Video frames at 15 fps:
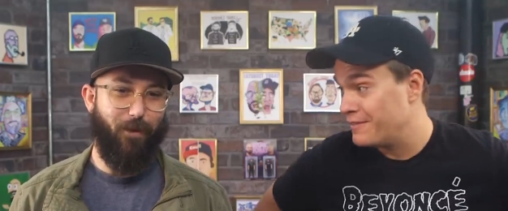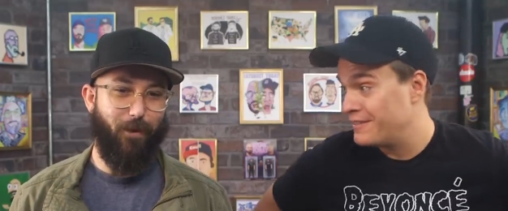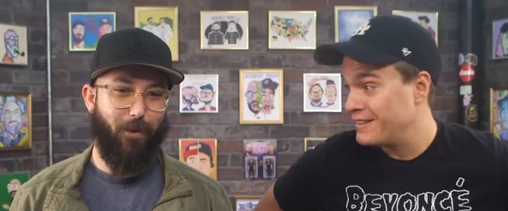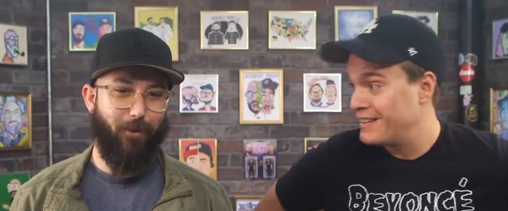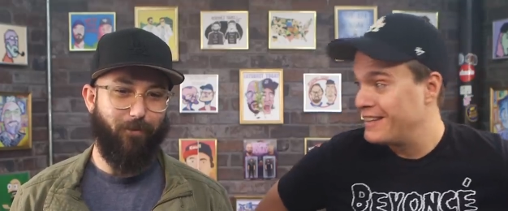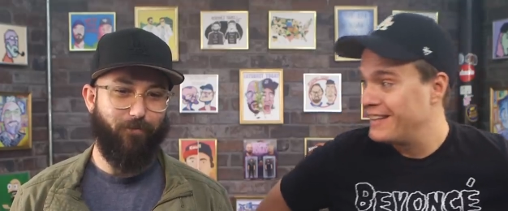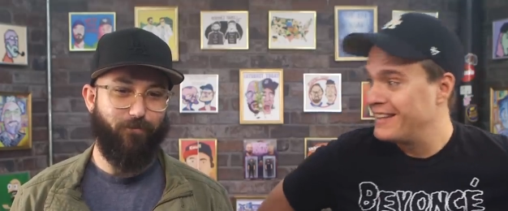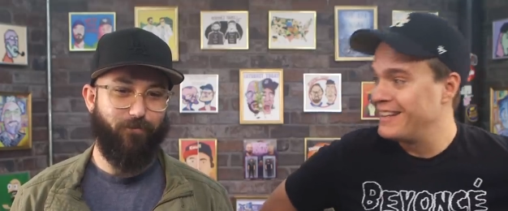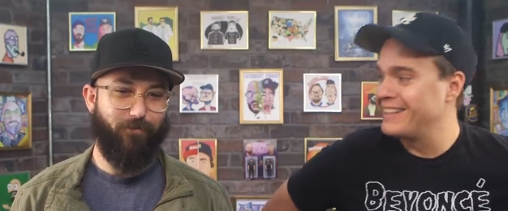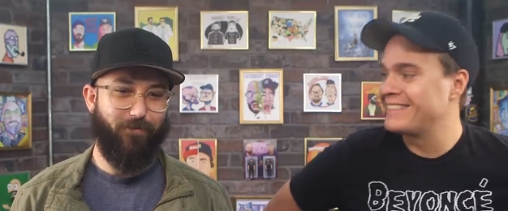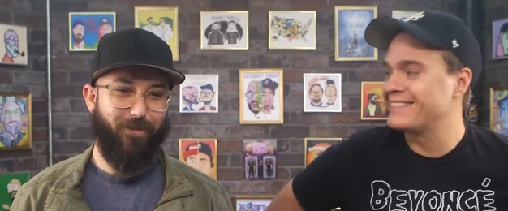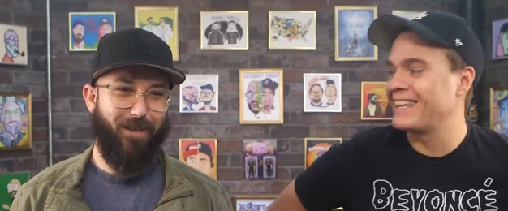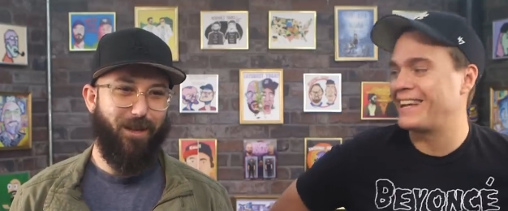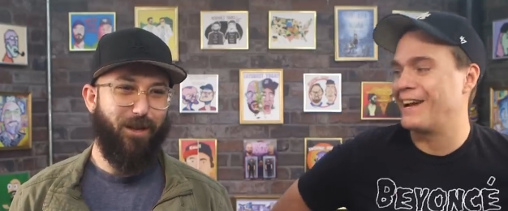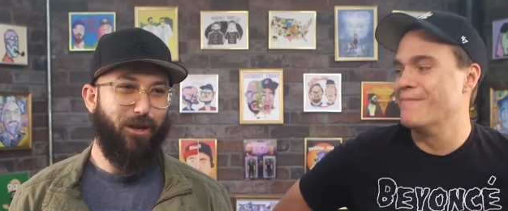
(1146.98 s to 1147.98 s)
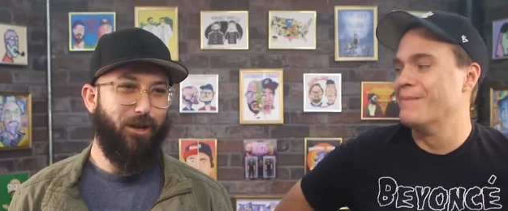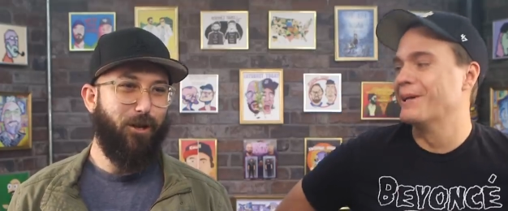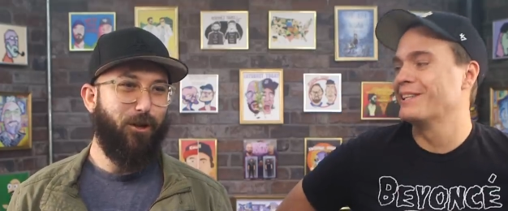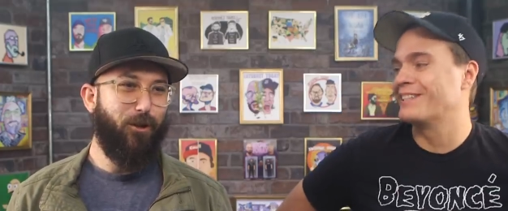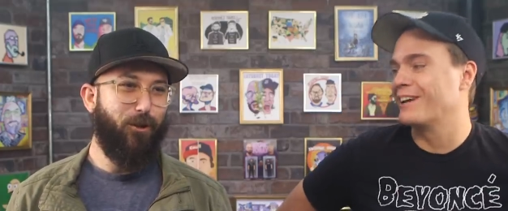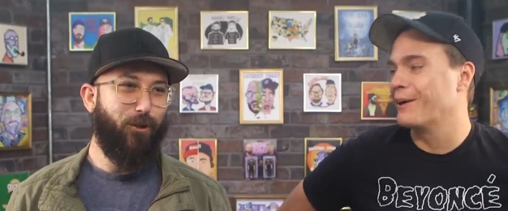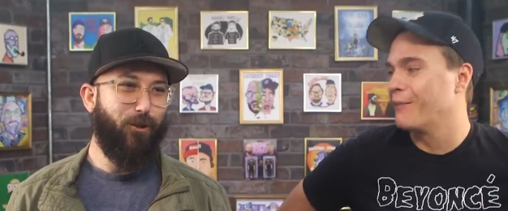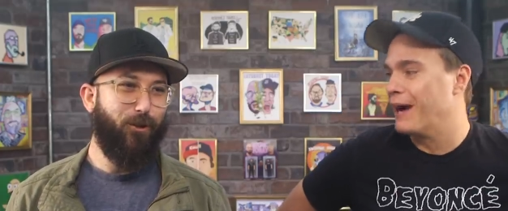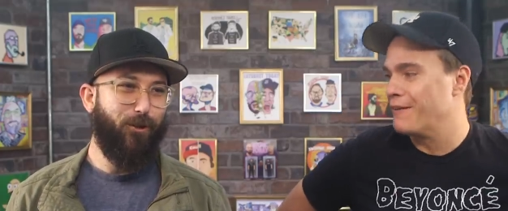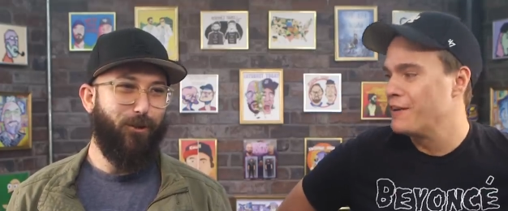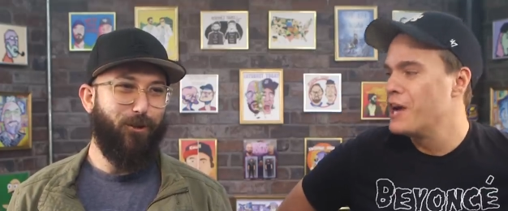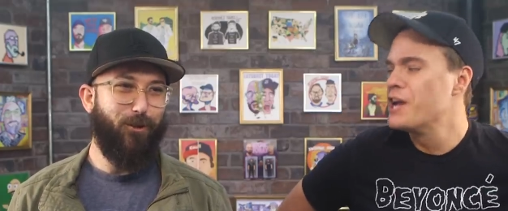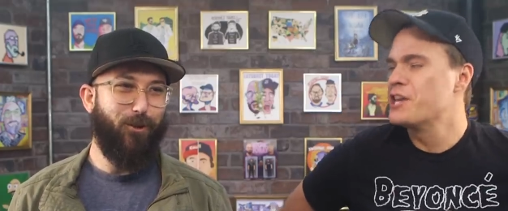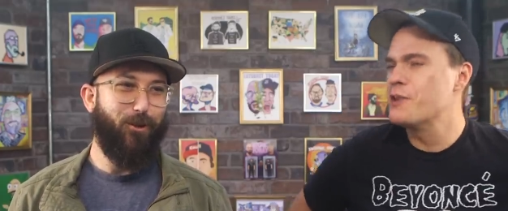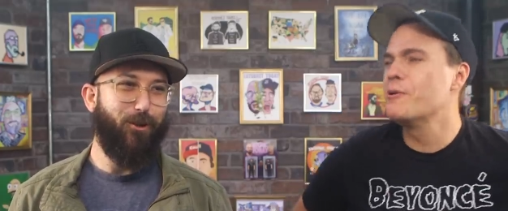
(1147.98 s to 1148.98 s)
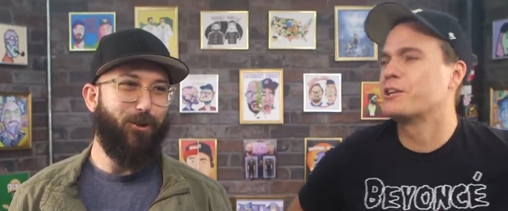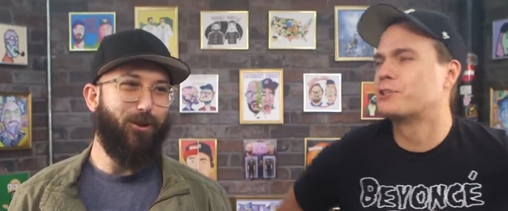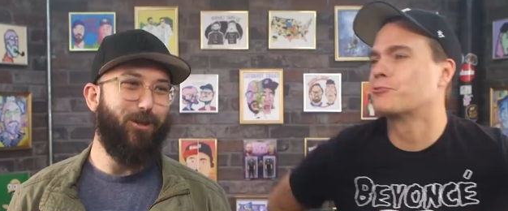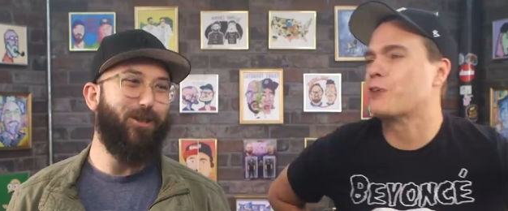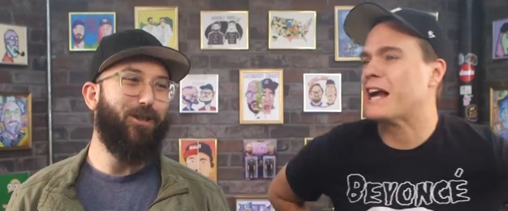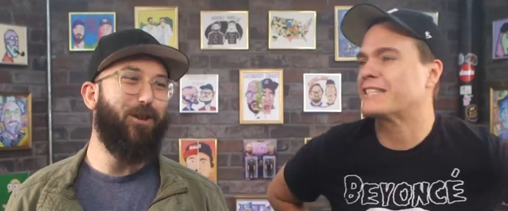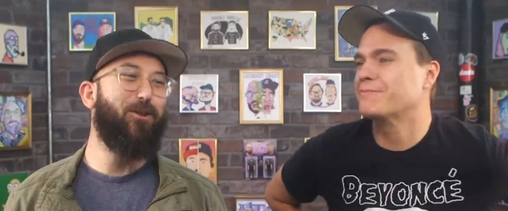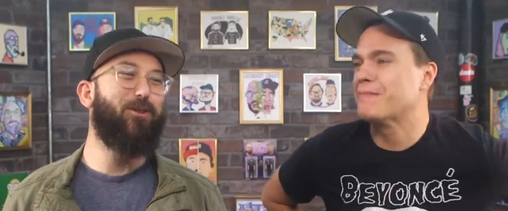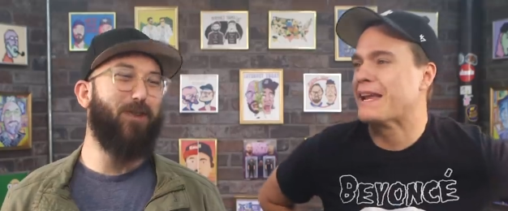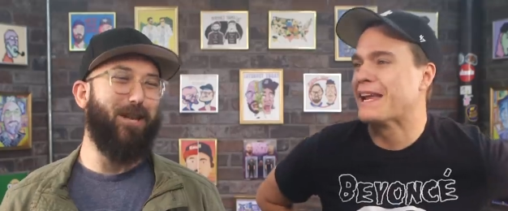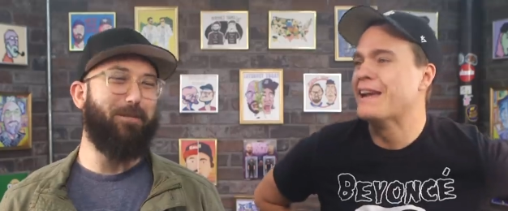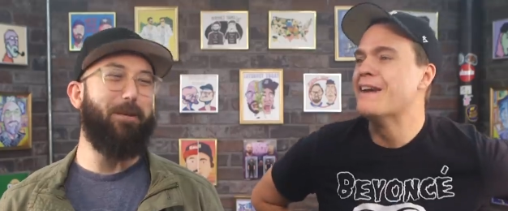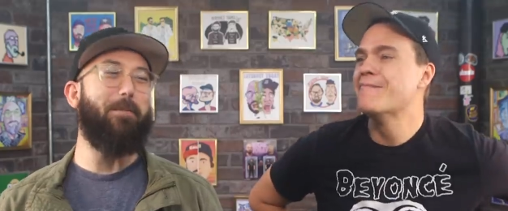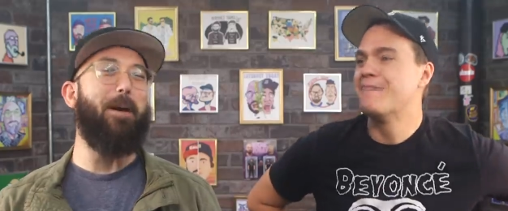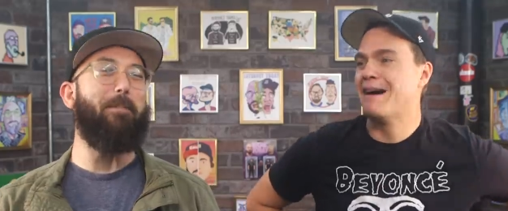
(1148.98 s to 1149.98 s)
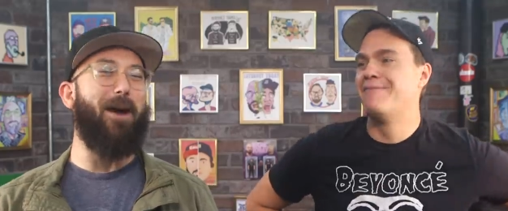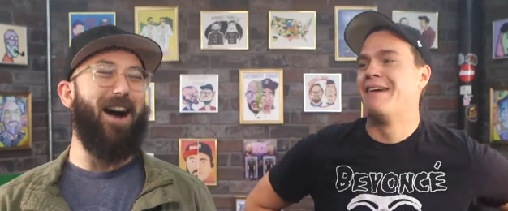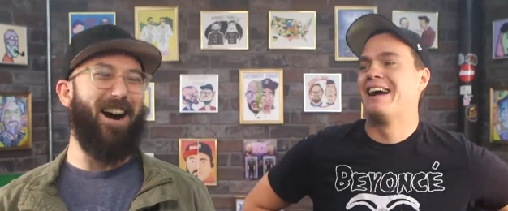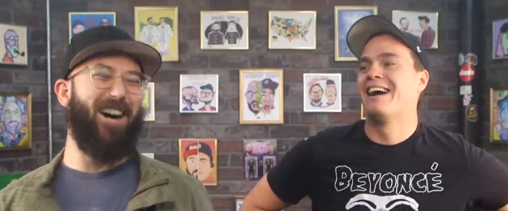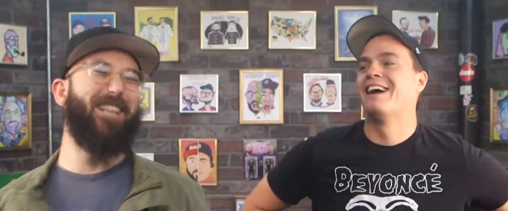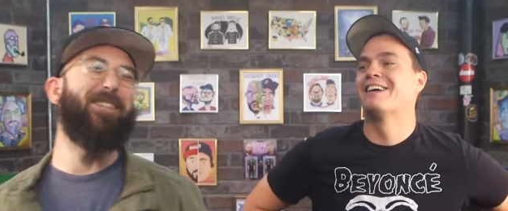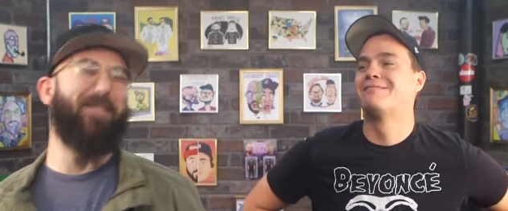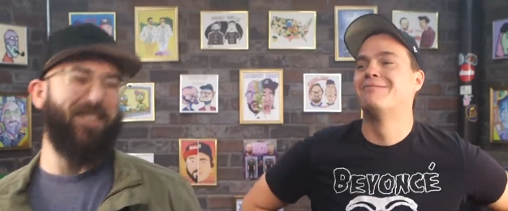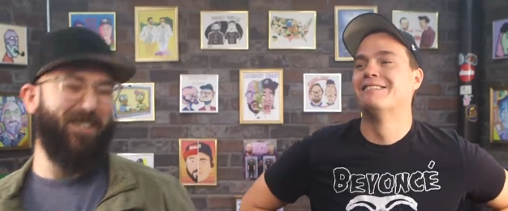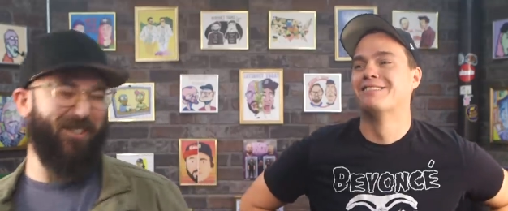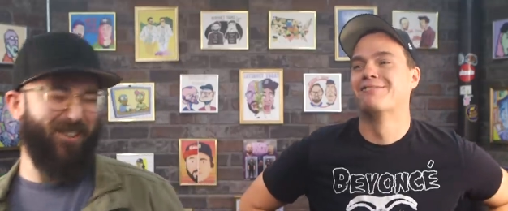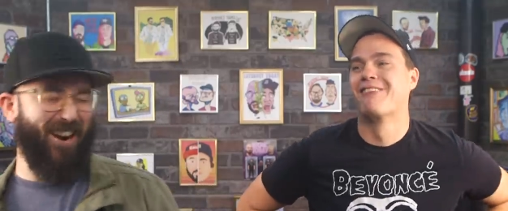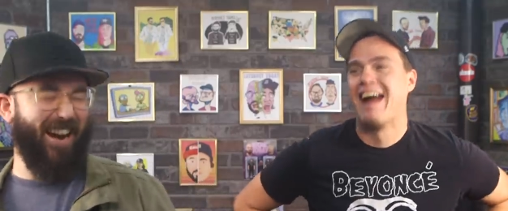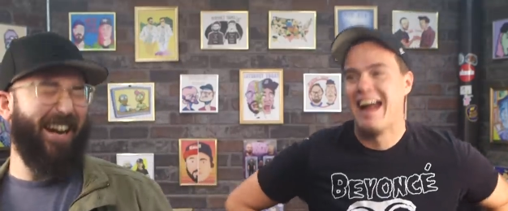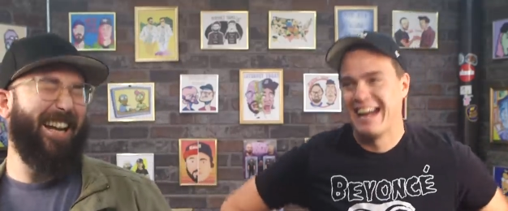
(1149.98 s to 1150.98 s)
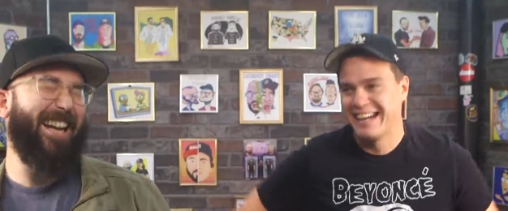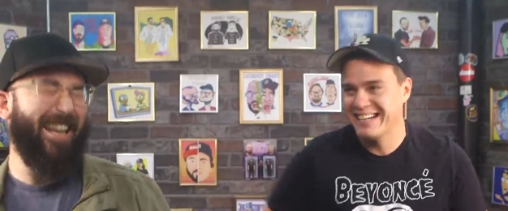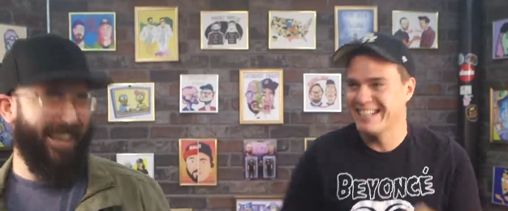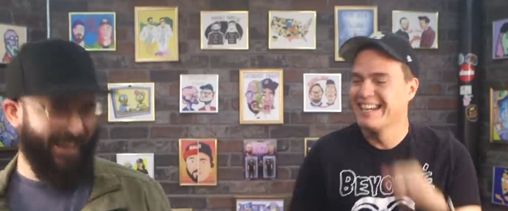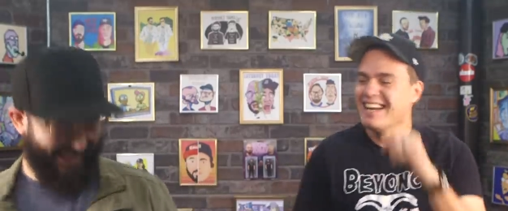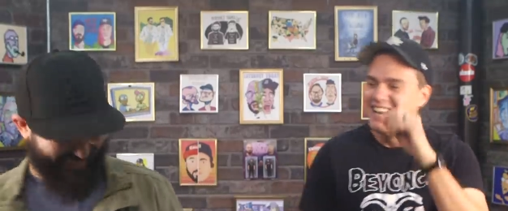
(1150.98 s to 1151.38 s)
Speaker 1: Yeah. it's like a military wife. You address you me. You address me by, by my, husband's, husband's rank.